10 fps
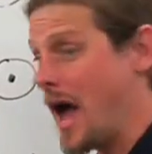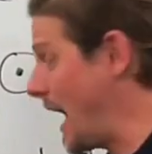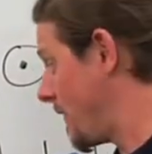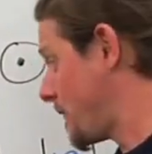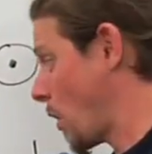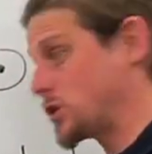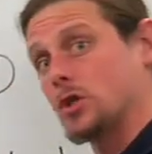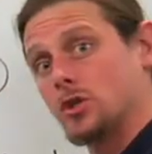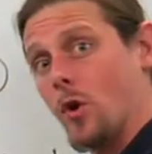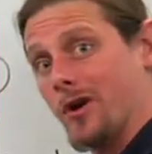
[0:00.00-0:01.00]
and a force
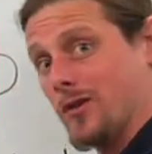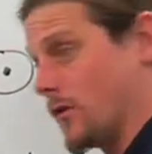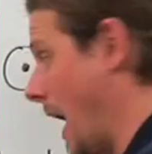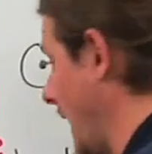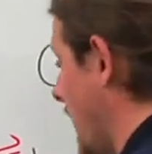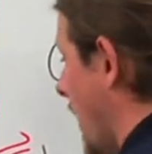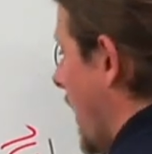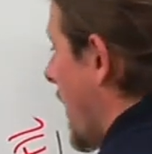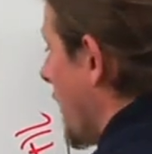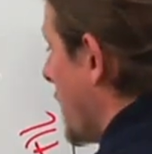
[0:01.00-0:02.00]
that's going to the right,
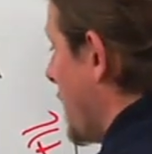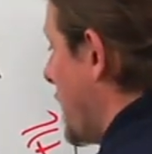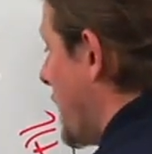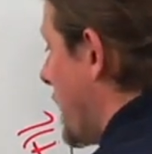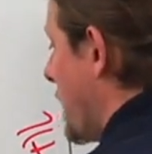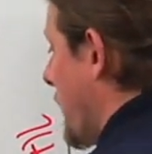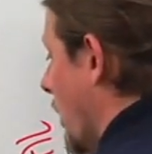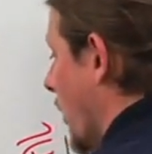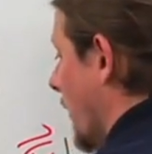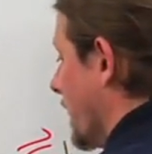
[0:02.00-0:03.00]

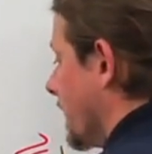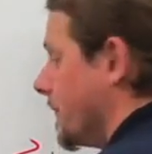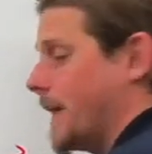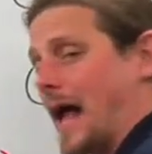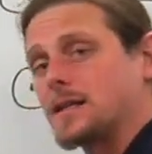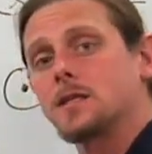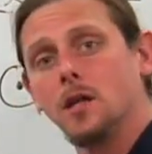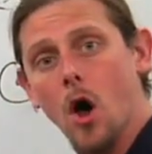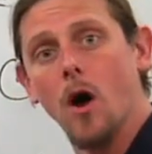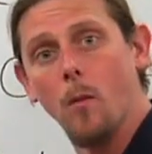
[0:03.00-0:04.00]
boom, that's the
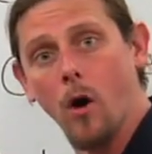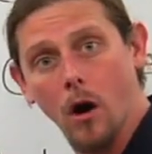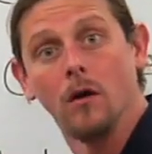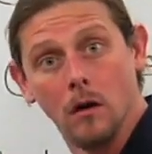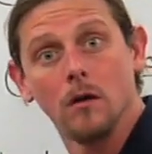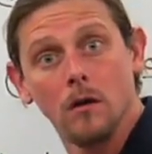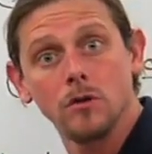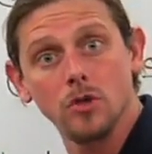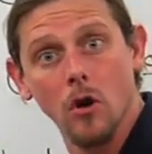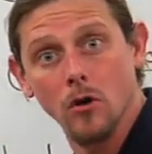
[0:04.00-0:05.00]
Larmor
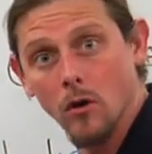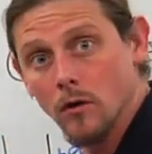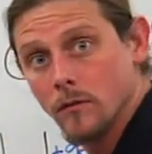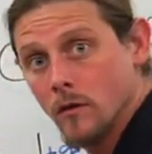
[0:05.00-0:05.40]
circle.